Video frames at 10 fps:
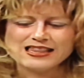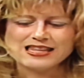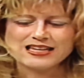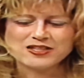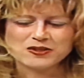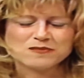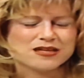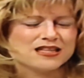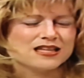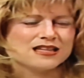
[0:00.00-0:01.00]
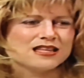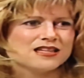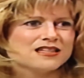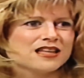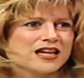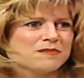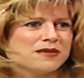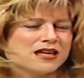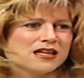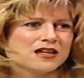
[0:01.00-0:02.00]
They told me that they didn't like
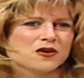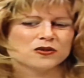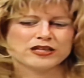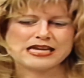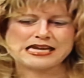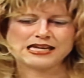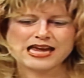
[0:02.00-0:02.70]
being only